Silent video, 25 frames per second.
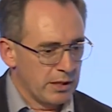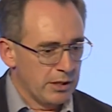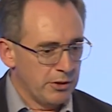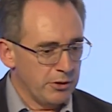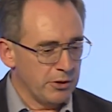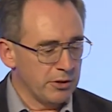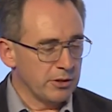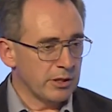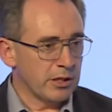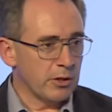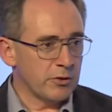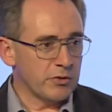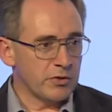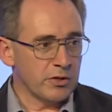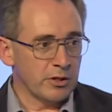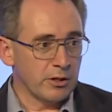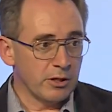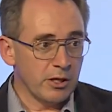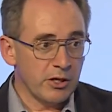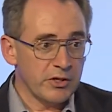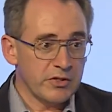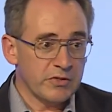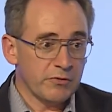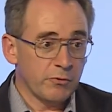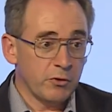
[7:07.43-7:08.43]
You can go see a
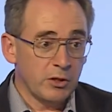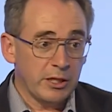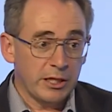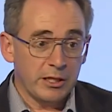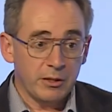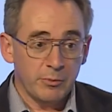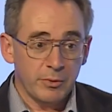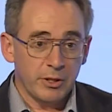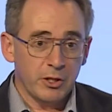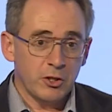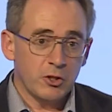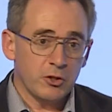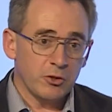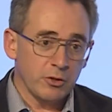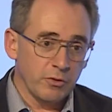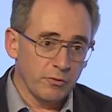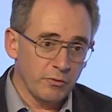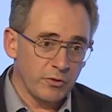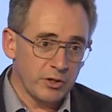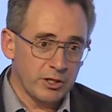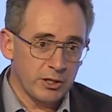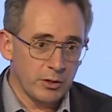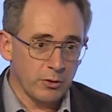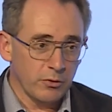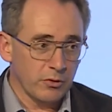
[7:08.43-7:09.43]
nice full animation and
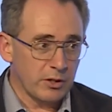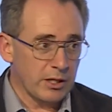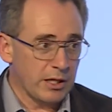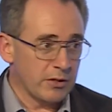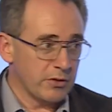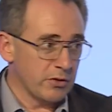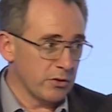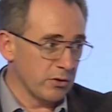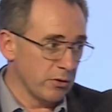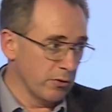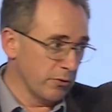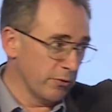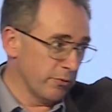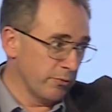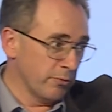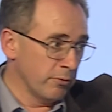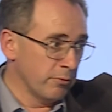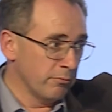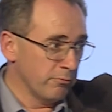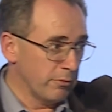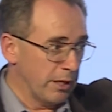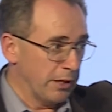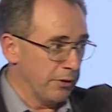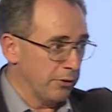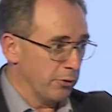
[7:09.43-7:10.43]
video of that stuff
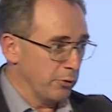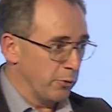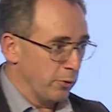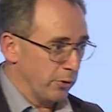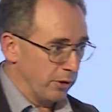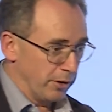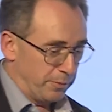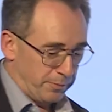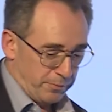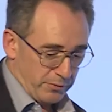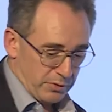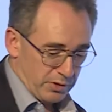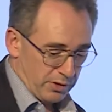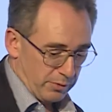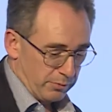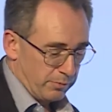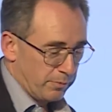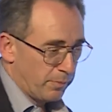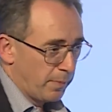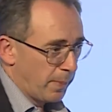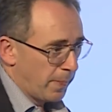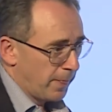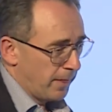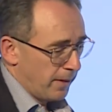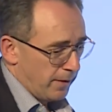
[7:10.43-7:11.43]
around the corner. So
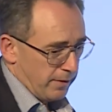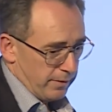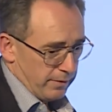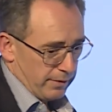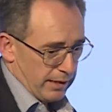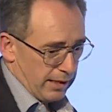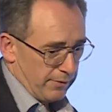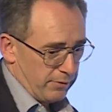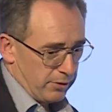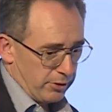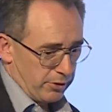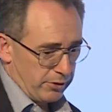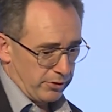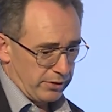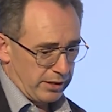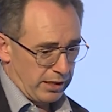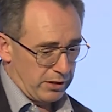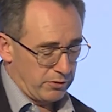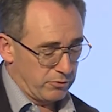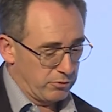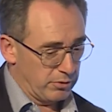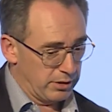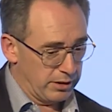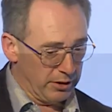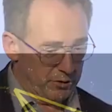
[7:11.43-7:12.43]
have a look at that.
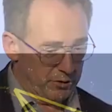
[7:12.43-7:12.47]
It's really